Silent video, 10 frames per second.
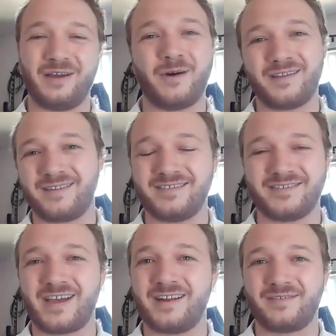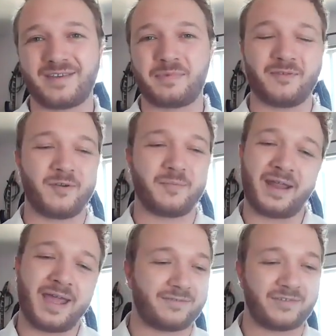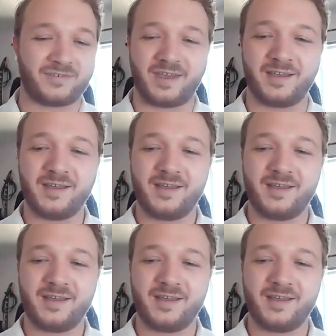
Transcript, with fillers: I wanted to just kind of skip through it, but I have to say